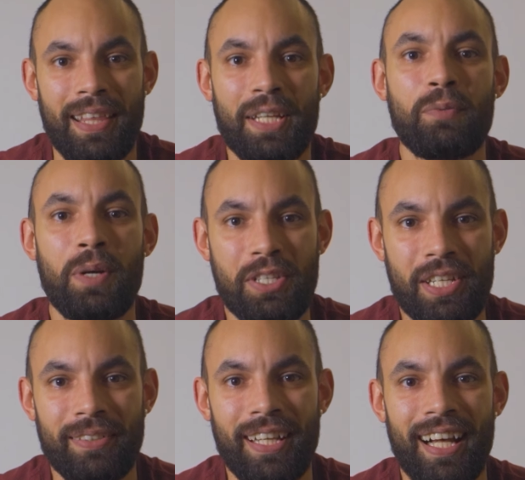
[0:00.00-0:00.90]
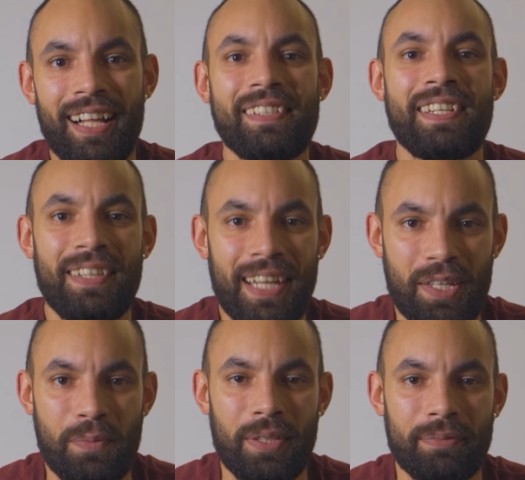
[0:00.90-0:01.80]
Thanks for watching. I'll see you in the
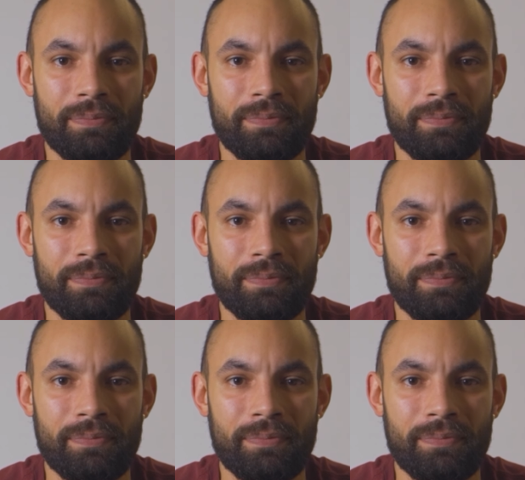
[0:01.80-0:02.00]
next one.